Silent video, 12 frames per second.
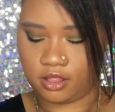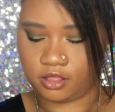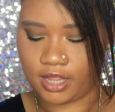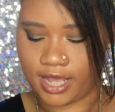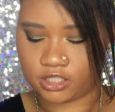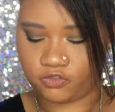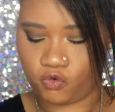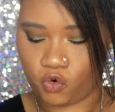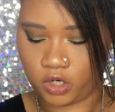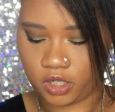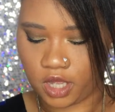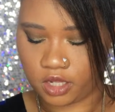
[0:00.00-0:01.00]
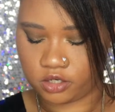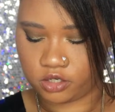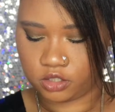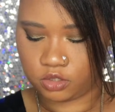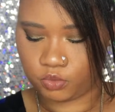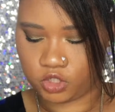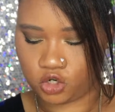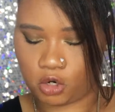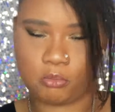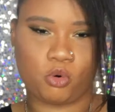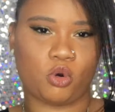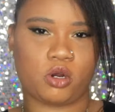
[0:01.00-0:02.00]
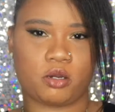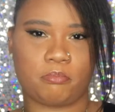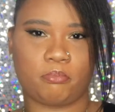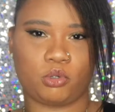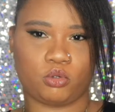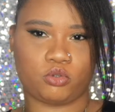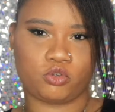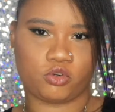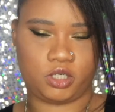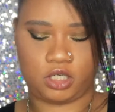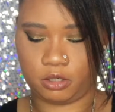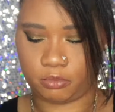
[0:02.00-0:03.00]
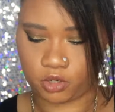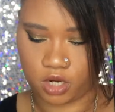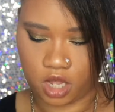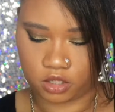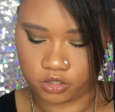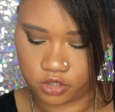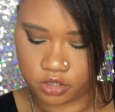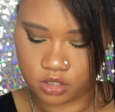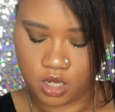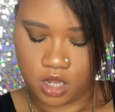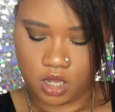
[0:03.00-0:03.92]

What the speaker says: last 4 colors, which are more bolder and deeper colors.